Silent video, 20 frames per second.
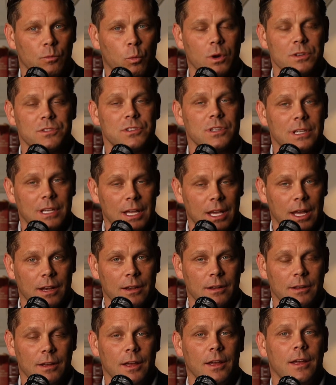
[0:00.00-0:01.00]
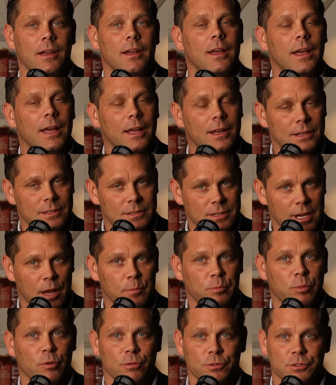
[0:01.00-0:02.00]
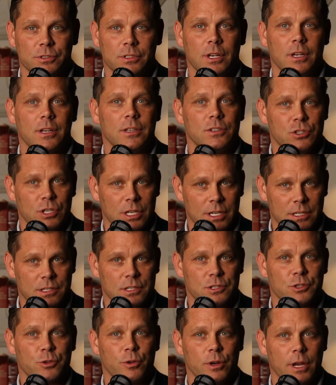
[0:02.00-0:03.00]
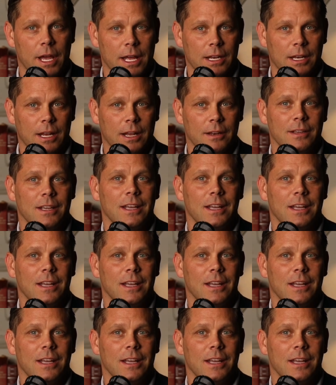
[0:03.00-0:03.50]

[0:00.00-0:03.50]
Once again, it examples Jesus created it.